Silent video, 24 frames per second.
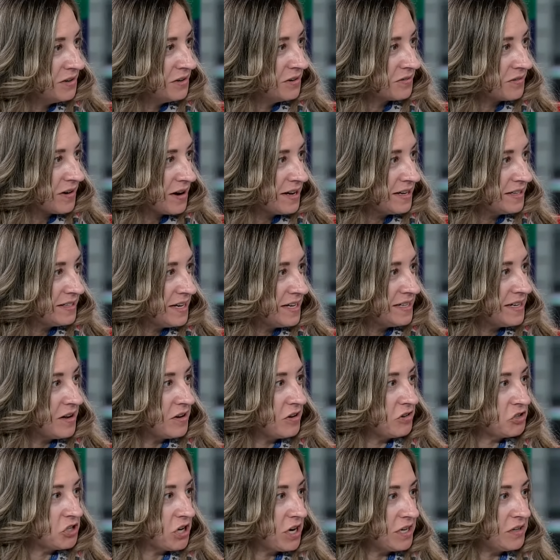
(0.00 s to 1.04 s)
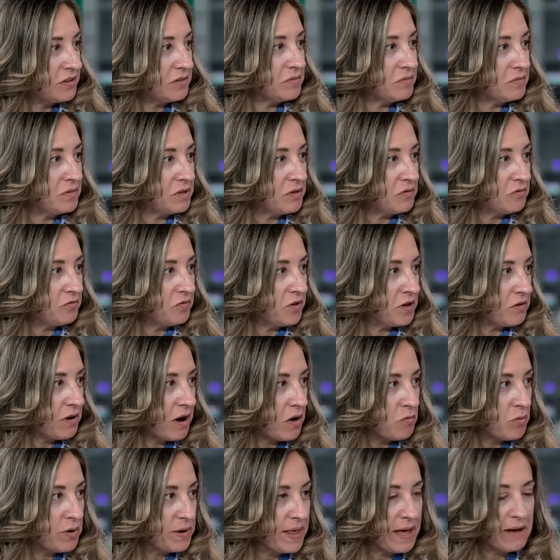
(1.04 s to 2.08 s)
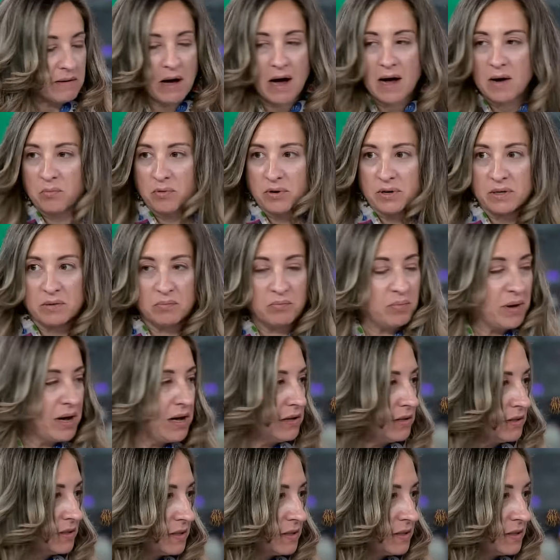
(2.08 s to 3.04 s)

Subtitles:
right? And now you're trying to, you know, figure out where that hybrid balance